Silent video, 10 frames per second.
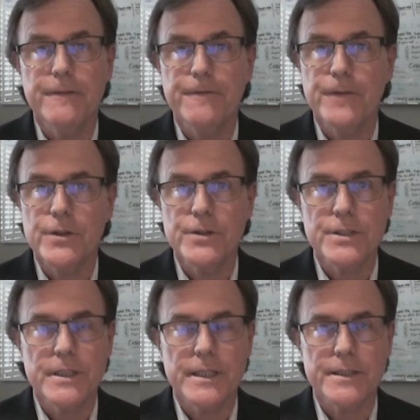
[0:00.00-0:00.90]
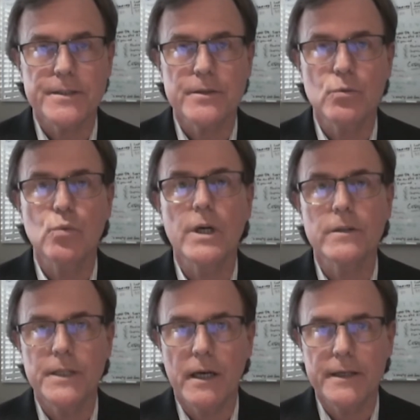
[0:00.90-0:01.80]
first is the
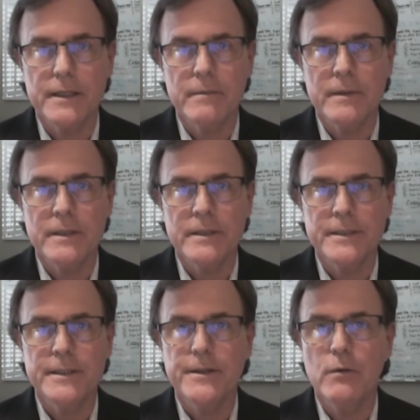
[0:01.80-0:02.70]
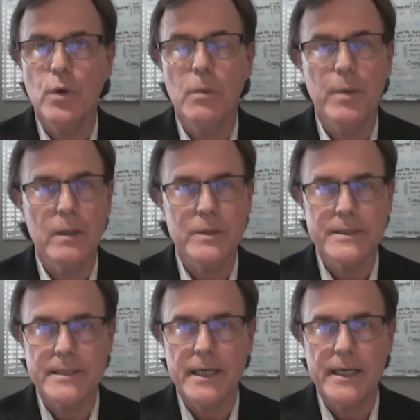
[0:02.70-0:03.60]
well-documented, the
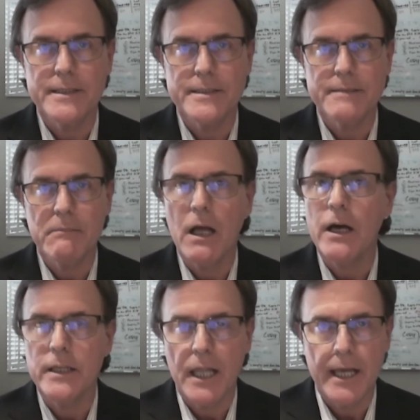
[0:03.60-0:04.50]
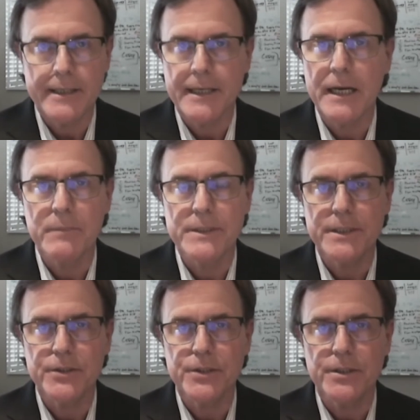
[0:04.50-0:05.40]
well-publicized online
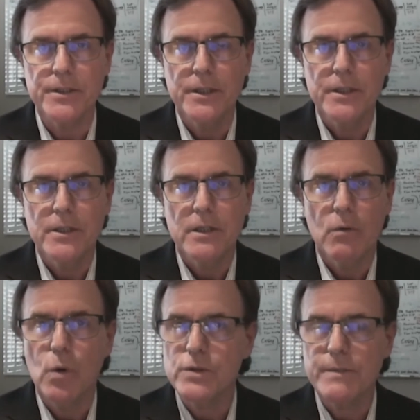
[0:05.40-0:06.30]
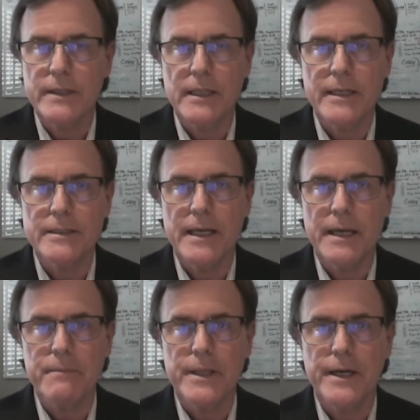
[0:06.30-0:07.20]
competition. Won't spend a lot of
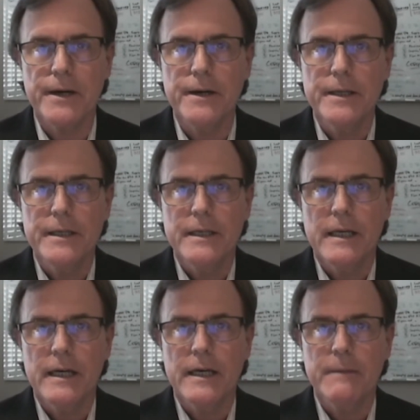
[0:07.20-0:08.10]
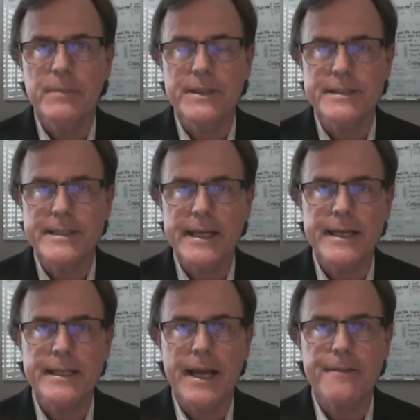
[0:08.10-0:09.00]
time there. But the
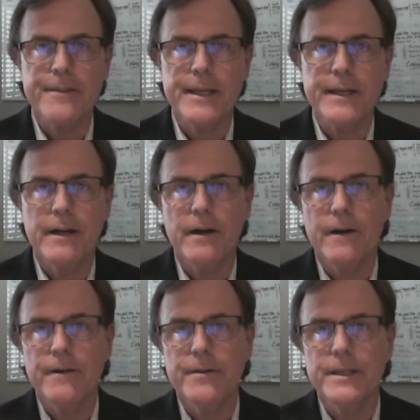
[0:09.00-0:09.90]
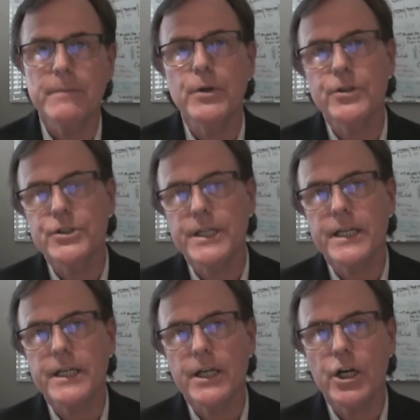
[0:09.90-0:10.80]
second, I think, are the
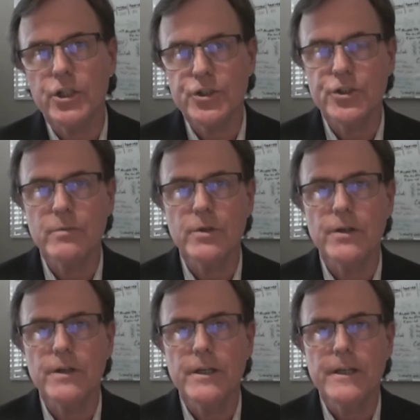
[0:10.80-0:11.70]
emerging customer